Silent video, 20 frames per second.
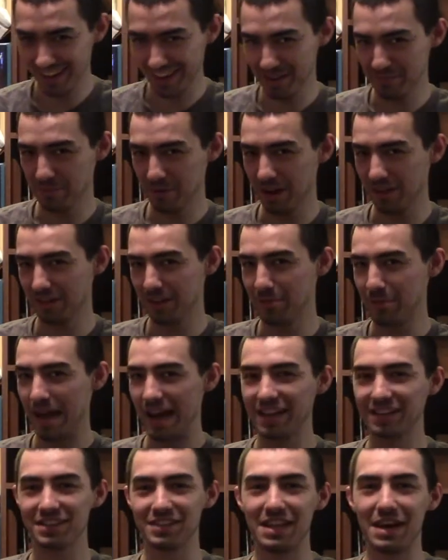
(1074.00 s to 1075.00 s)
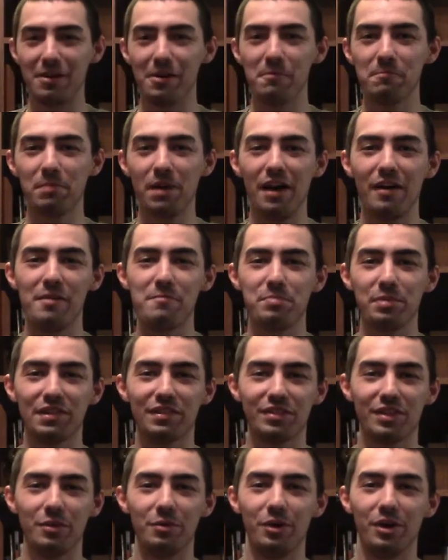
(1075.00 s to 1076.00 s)
could probably imagine that would probably
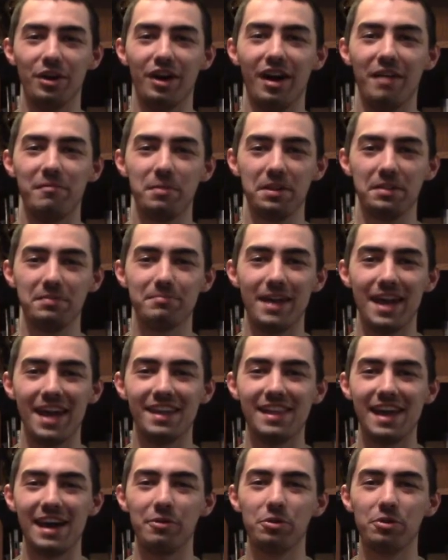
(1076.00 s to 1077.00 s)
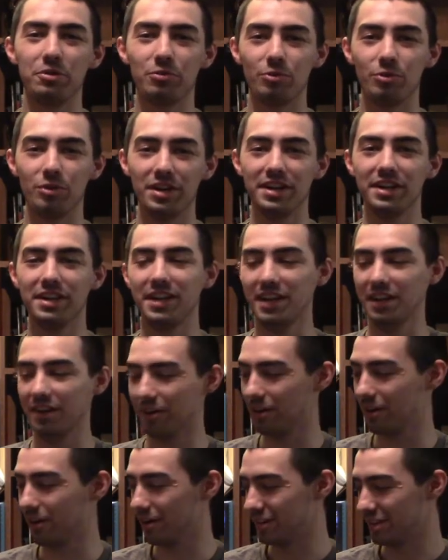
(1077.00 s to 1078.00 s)
piss someone off, but man, that would really
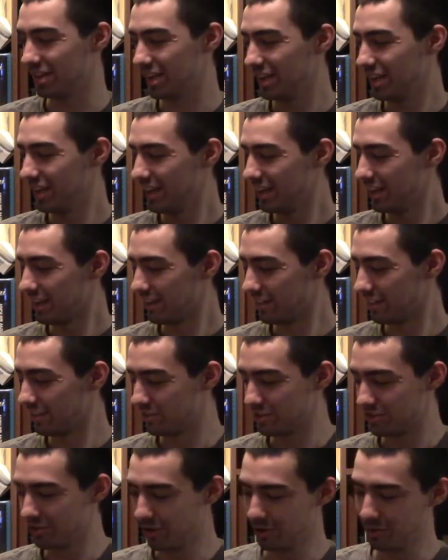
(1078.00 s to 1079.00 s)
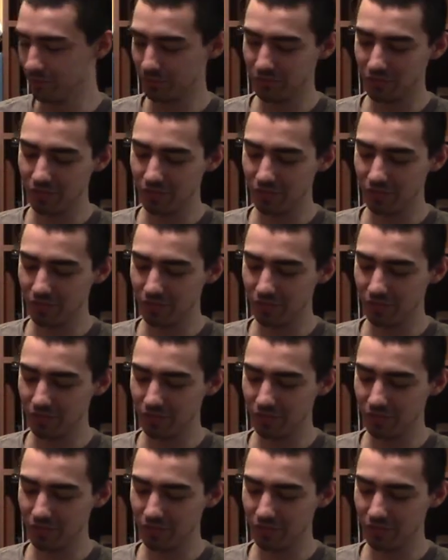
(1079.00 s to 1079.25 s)
hurt. Because the truth,